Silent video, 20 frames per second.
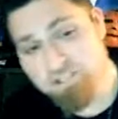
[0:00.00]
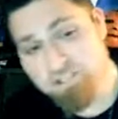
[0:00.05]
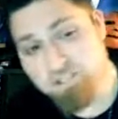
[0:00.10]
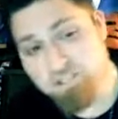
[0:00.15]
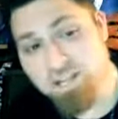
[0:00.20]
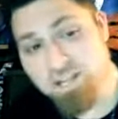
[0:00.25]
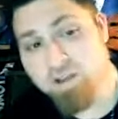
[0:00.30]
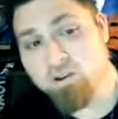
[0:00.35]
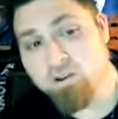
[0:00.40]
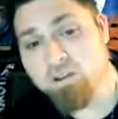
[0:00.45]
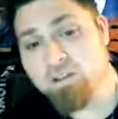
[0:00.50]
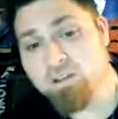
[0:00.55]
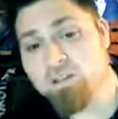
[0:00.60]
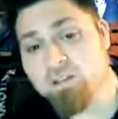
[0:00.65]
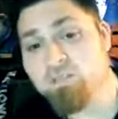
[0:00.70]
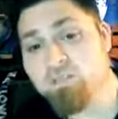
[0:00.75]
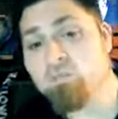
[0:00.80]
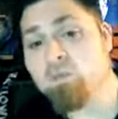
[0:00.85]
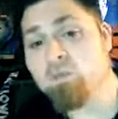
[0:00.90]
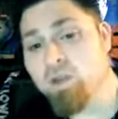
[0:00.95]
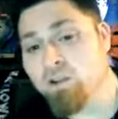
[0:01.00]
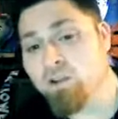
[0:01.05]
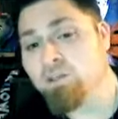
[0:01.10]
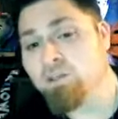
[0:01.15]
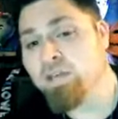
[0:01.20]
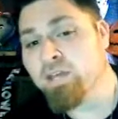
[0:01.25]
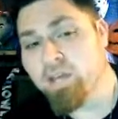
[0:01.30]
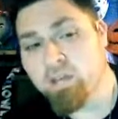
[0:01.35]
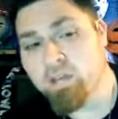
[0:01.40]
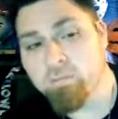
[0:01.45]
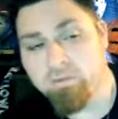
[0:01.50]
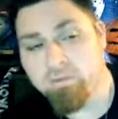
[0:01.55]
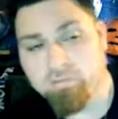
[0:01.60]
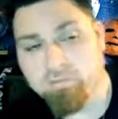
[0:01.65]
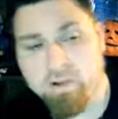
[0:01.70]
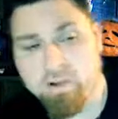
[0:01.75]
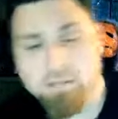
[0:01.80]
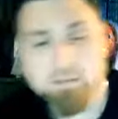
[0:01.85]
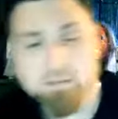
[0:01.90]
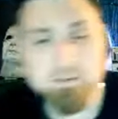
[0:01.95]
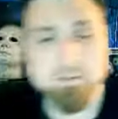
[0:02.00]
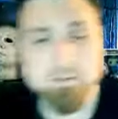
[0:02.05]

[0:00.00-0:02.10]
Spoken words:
You nailed it right on the head, my friend.